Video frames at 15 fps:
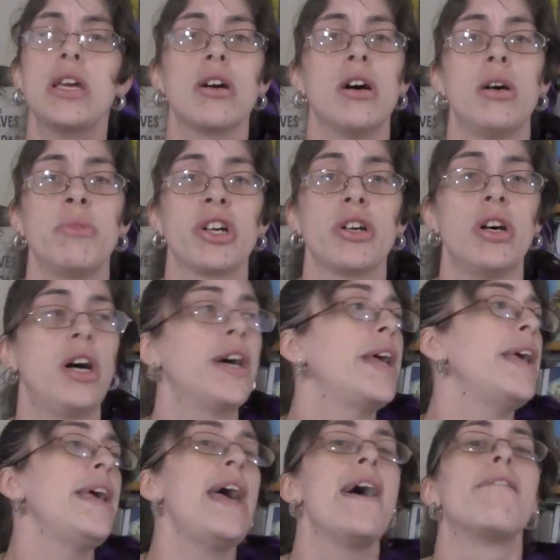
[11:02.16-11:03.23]
Comic-Con
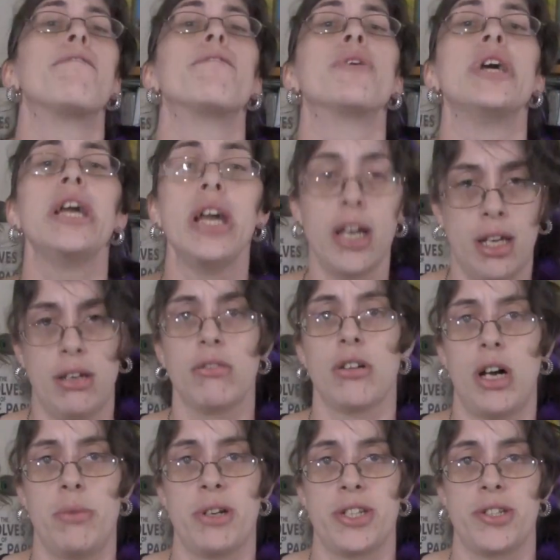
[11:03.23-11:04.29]
at every
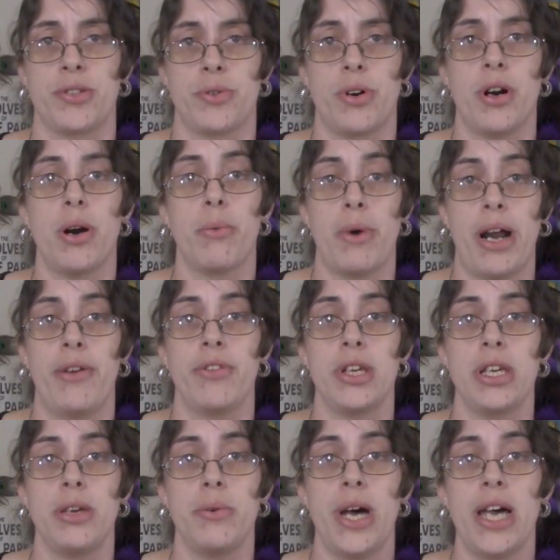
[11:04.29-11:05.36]
comic store around the
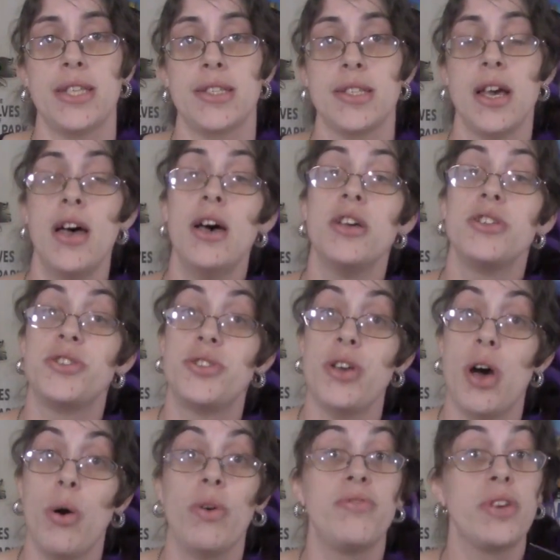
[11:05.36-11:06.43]
US.
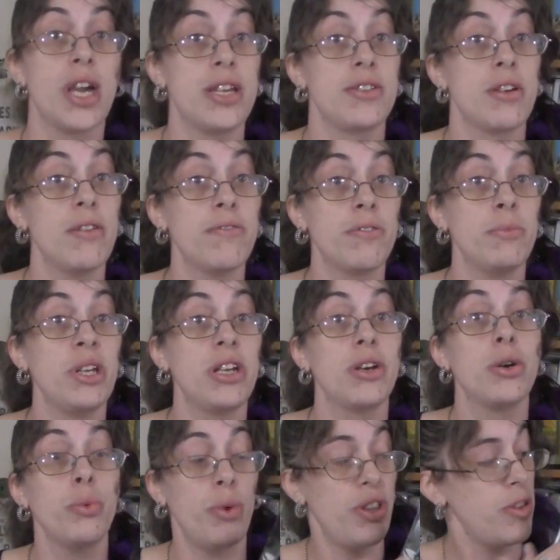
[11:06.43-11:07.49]
So if you guys aren't
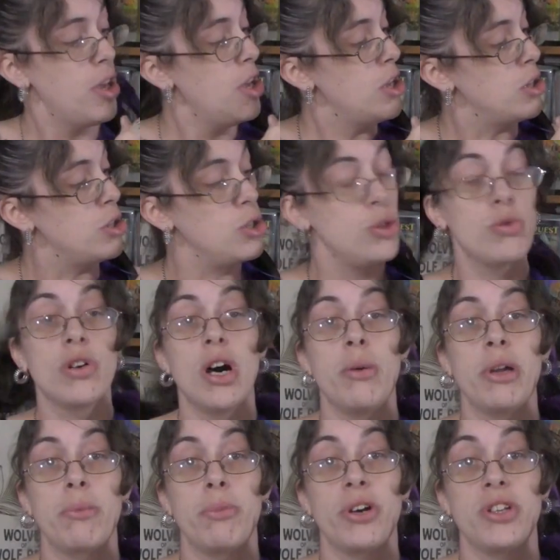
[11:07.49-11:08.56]
familiar with New
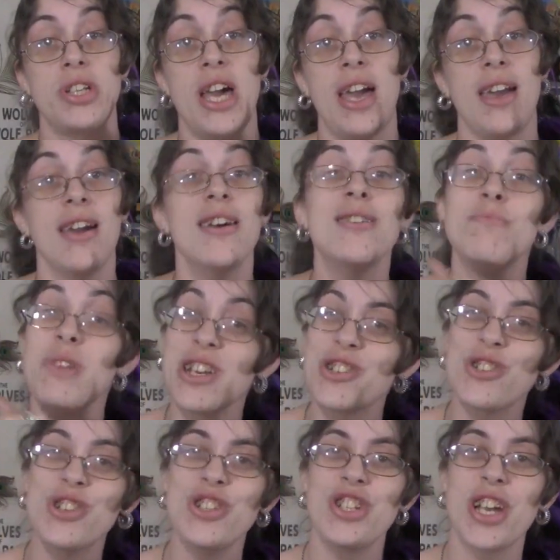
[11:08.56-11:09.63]
Comic Book Day, make
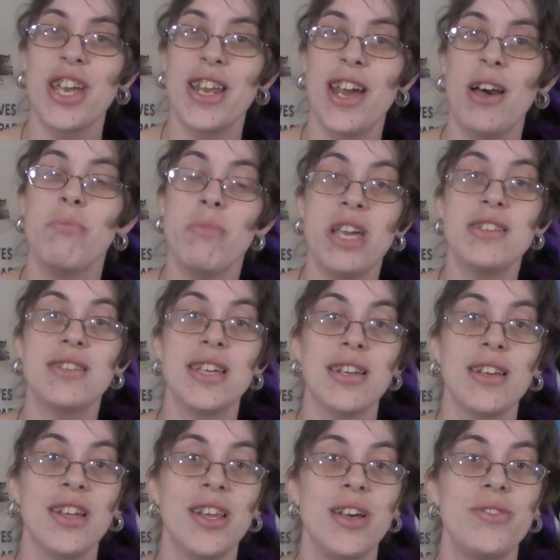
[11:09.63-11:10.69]
sure you check it out. May's
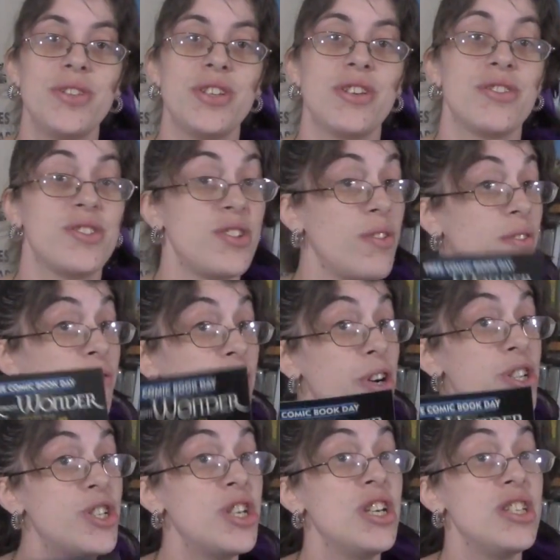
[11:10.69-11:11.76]
getting close here. So the
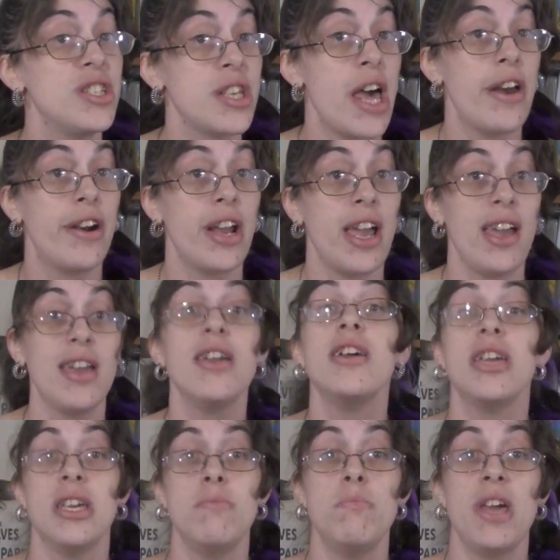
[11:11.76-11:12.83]
first Saturday
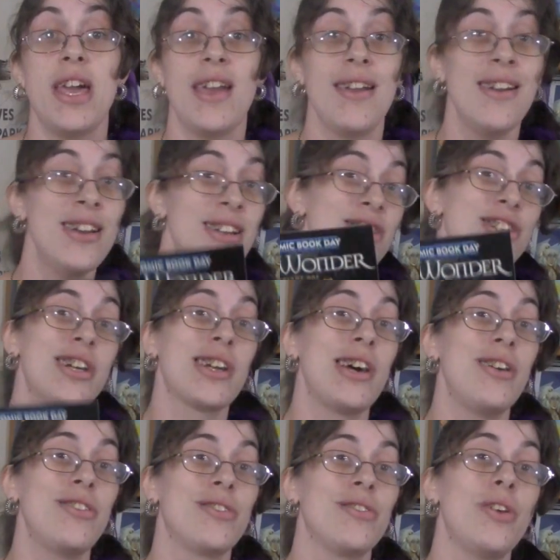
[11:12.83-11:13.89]
in May, check
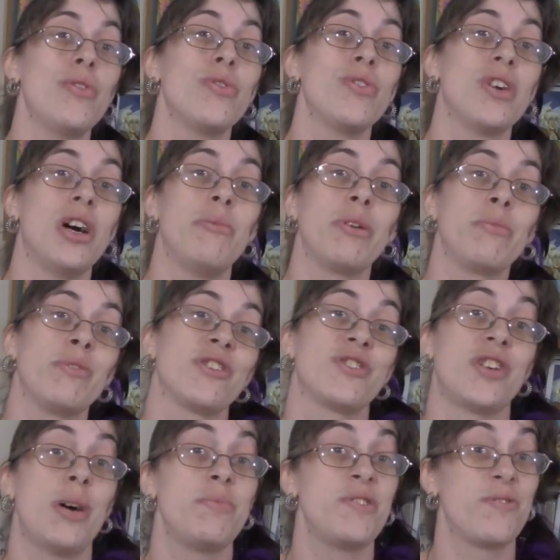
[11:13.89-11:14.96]
out your local comic book
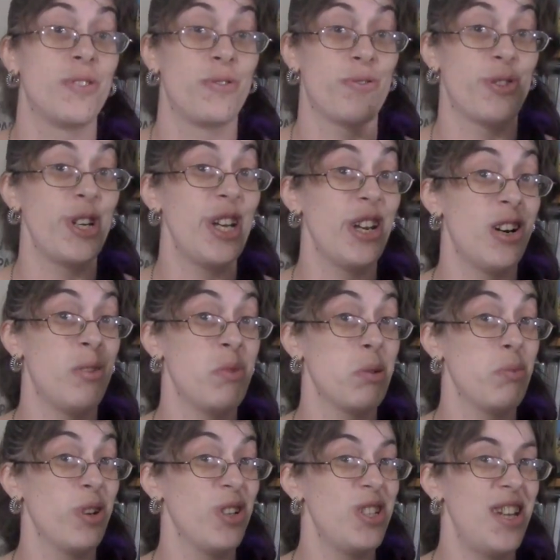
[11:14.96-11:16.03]
shops for Free
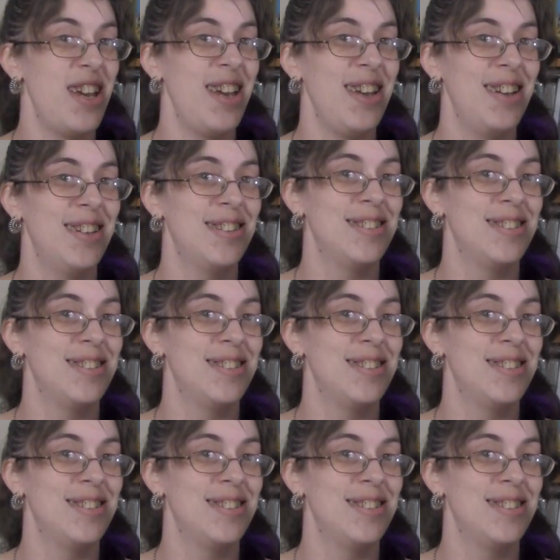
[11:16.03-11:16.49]
Comic Book Day.